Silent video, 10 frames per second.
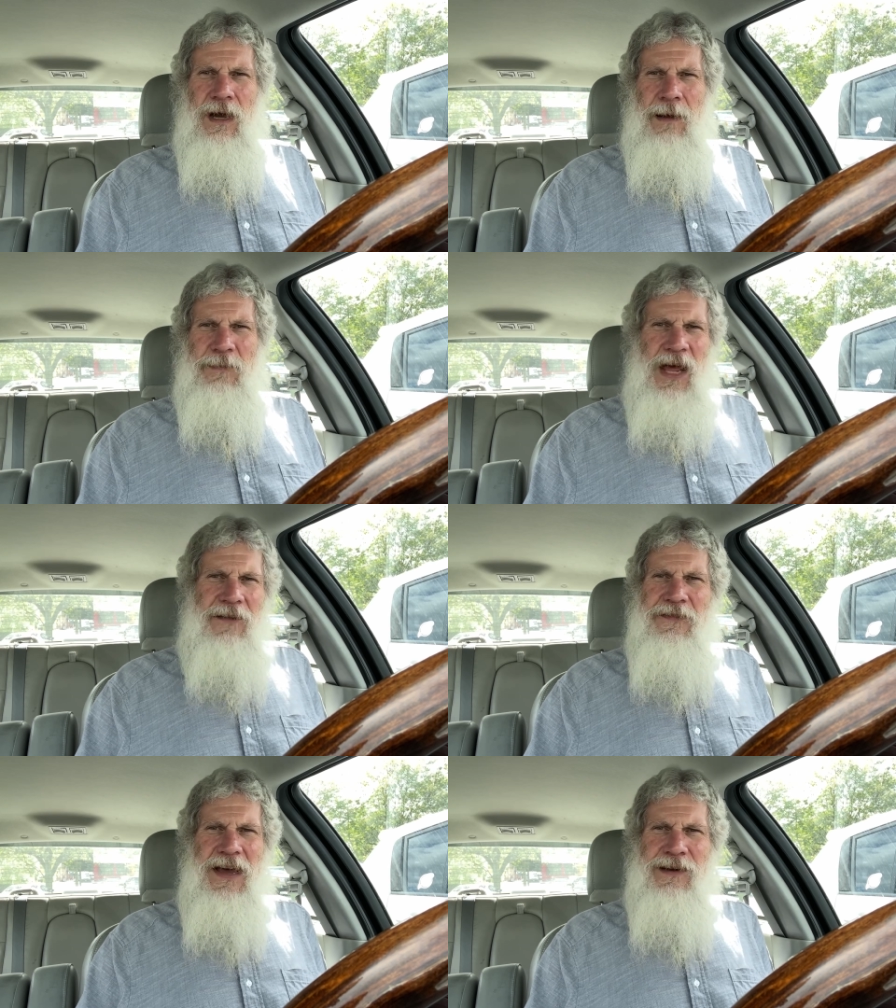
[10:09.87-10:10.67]
I'm not
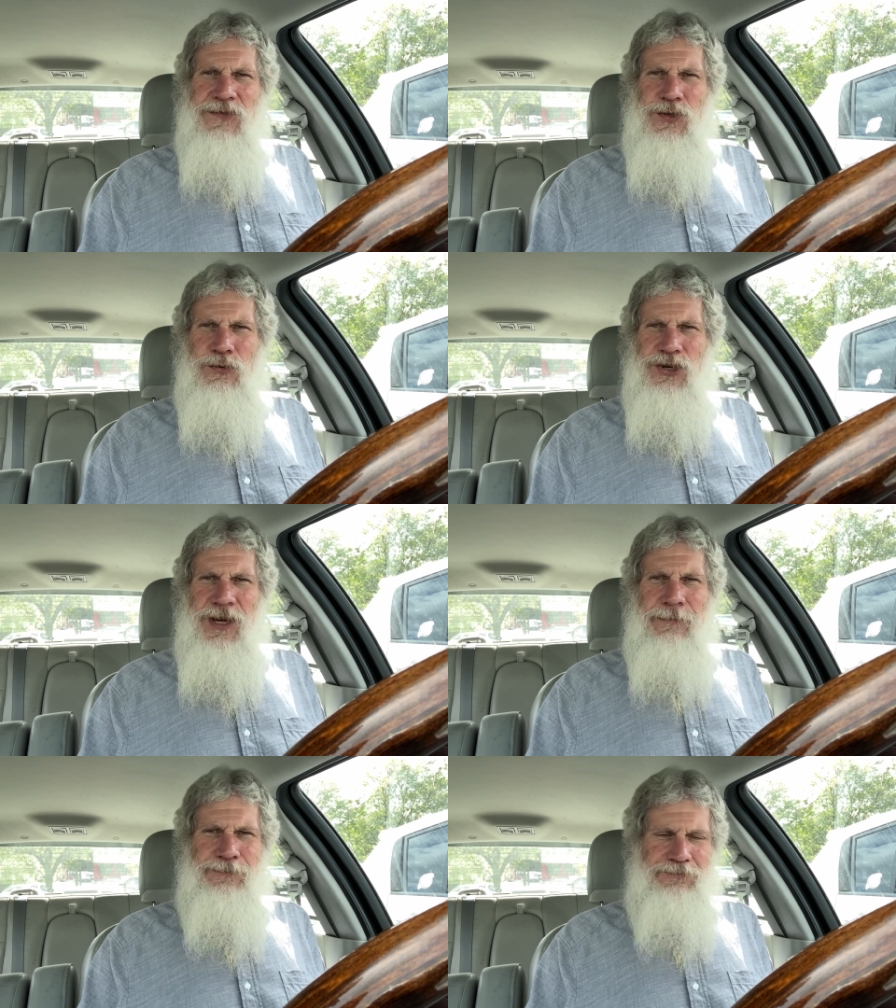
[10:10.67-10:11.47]
a fan of
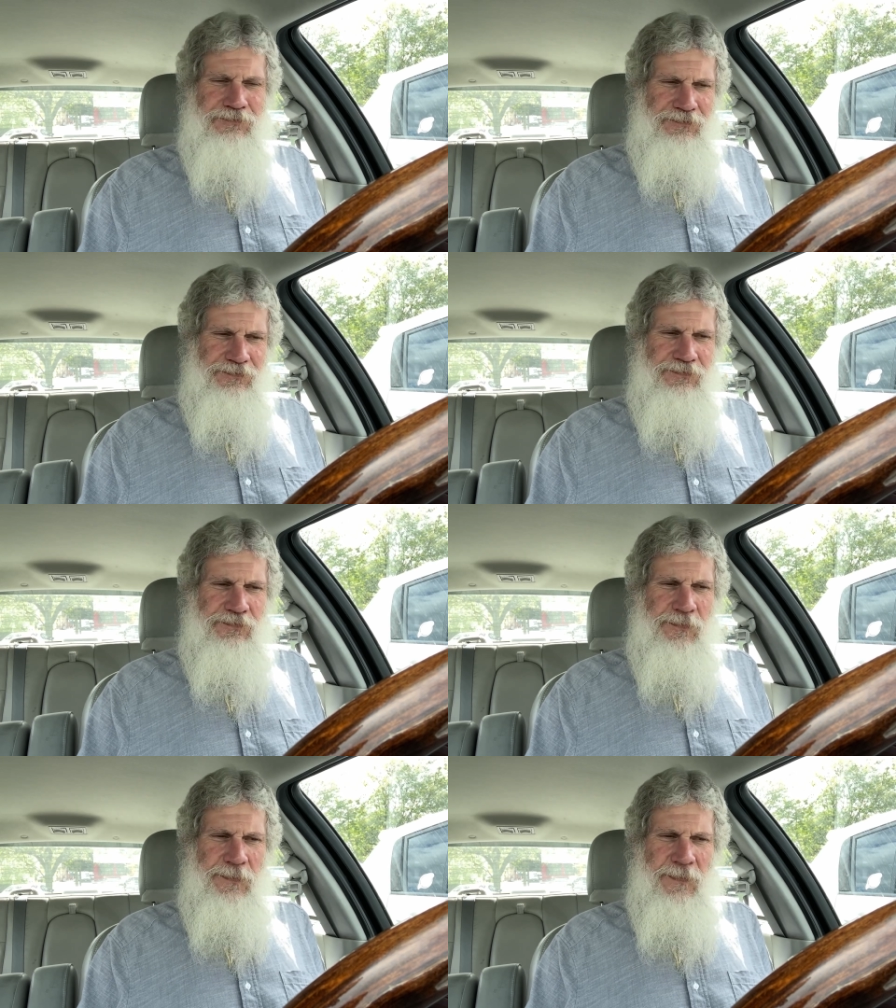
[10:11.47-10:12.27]
sushi.
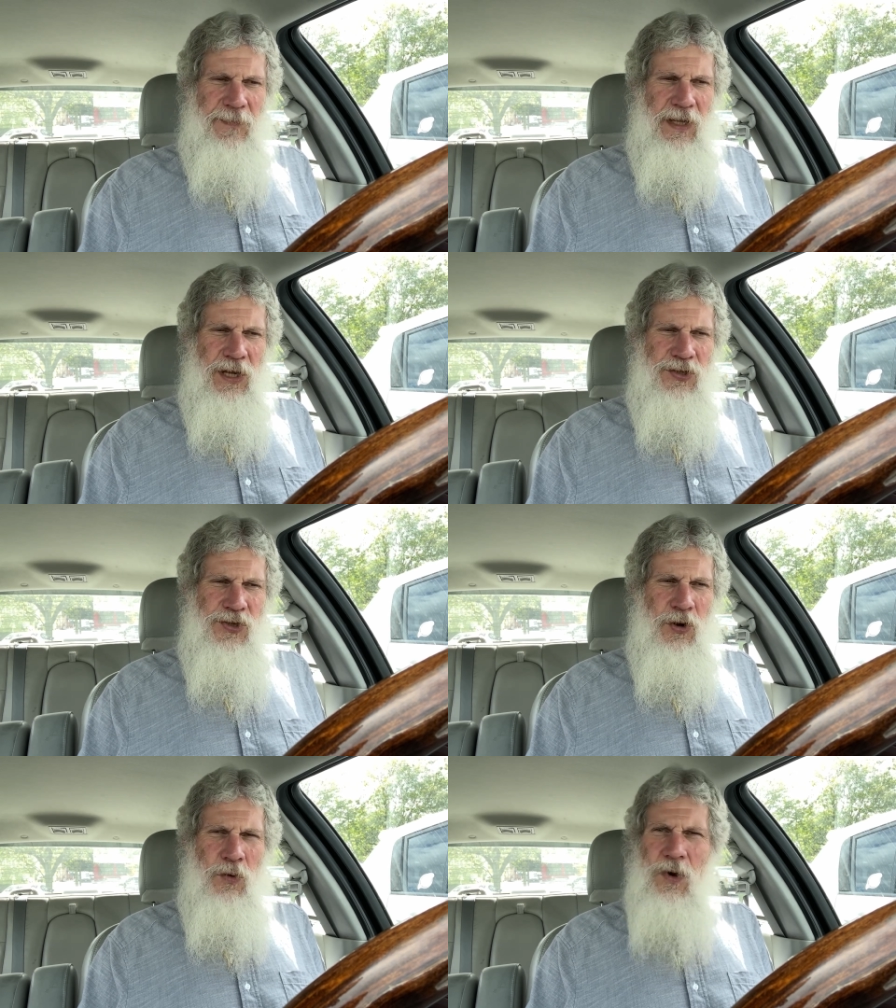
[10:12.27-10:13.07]

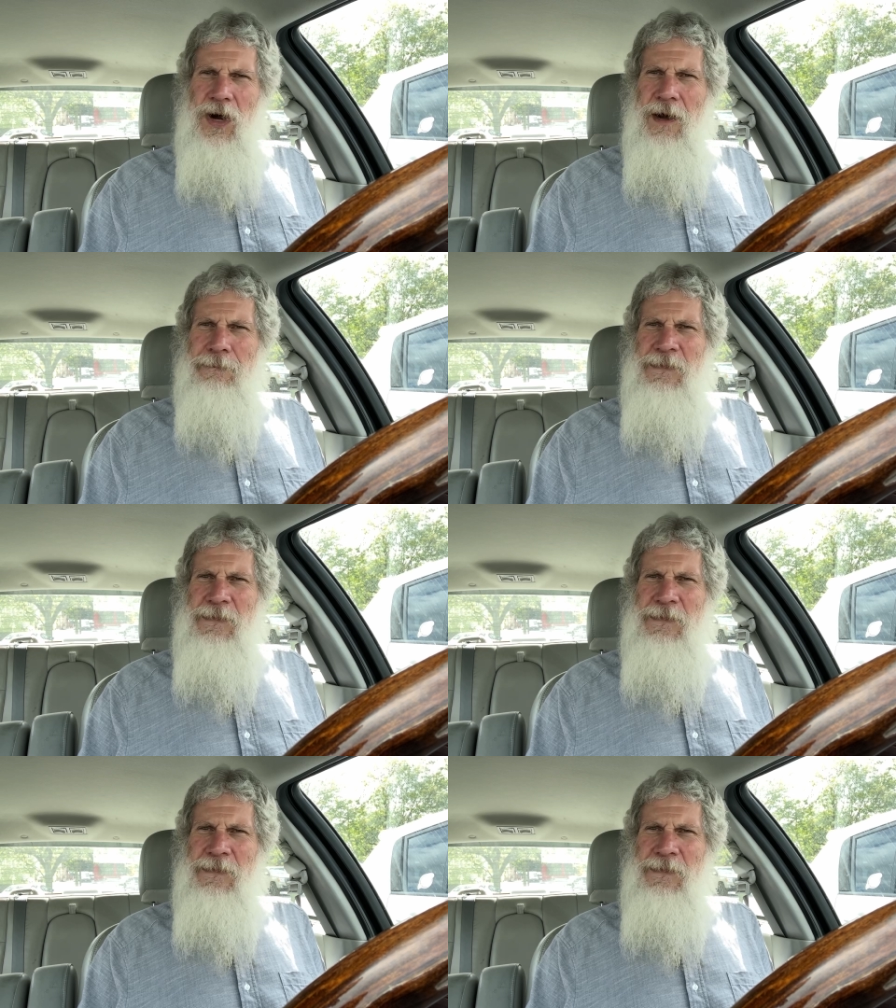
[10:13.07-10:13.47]
So, uh,